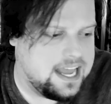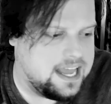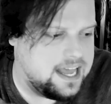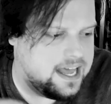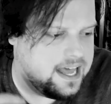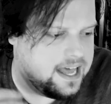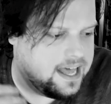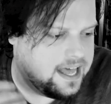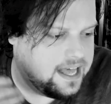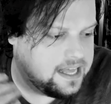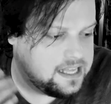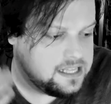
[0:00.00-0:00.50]

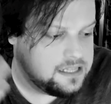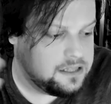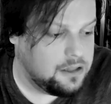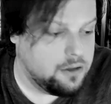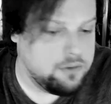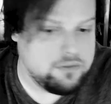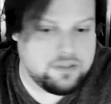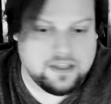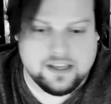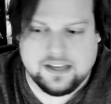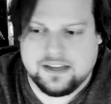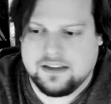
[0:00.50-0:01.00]
uh,
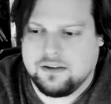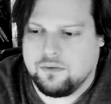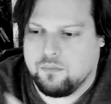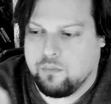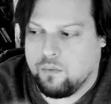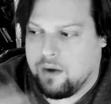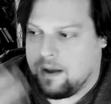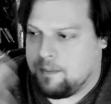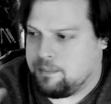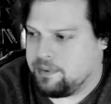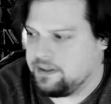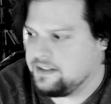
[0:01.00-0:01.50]
clothing,
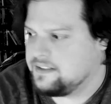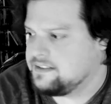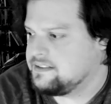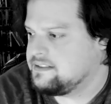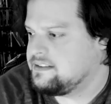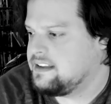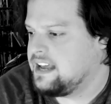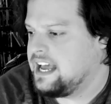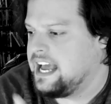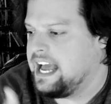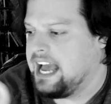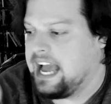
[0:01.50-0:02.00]

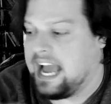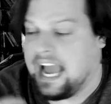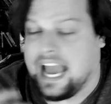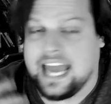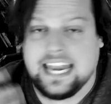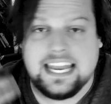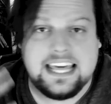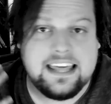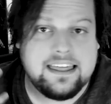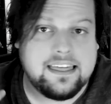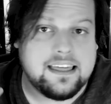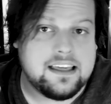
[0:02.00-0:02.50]
weapons,
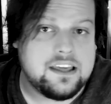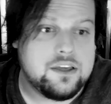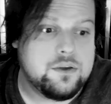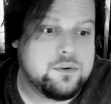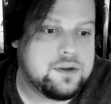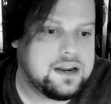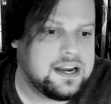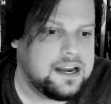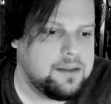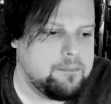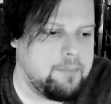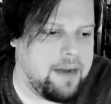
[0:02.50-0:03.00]
anything you
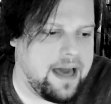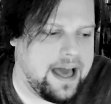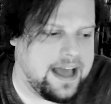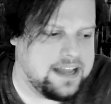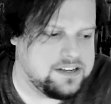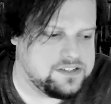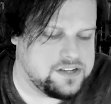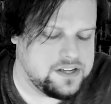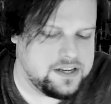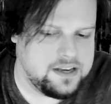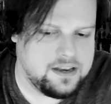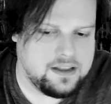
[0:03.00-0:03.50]
can
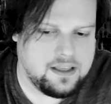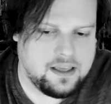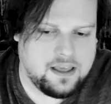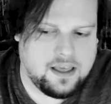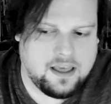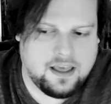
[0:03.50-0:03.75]
imagine.